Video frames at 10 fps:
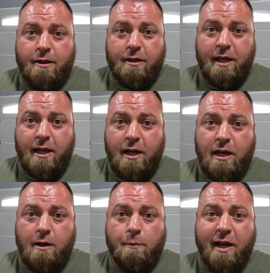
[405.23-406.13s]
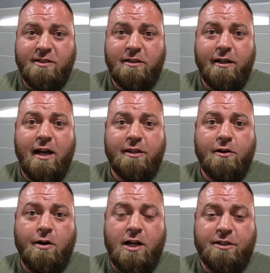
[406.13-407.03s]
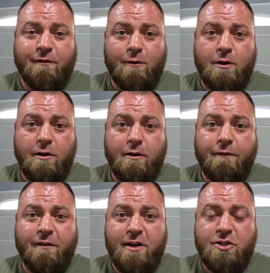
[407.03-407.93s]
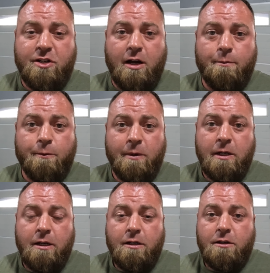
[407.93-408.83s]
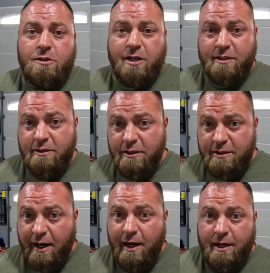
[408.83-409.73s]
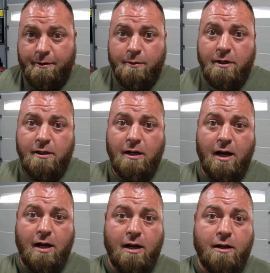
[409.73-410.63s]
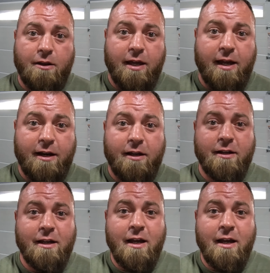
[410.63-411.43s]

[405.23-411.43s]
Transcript: They basically got the garage floor finished up just in time uh, that